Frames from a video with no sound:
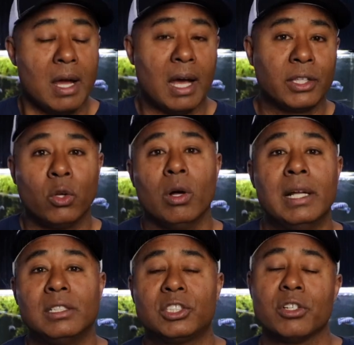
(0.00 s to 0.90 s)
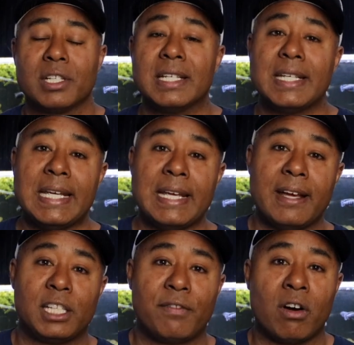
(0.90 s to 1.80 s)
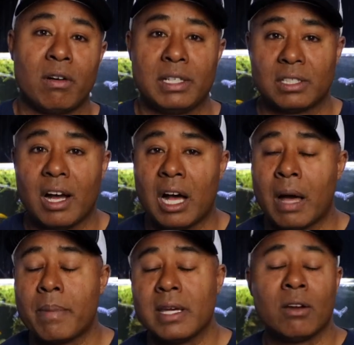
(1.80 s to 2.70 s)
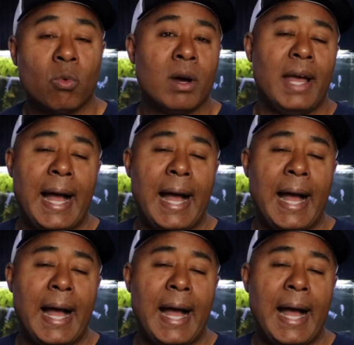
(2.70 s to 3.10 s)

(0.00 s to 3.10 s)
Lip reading: a little uncertainty as far as the hobby and what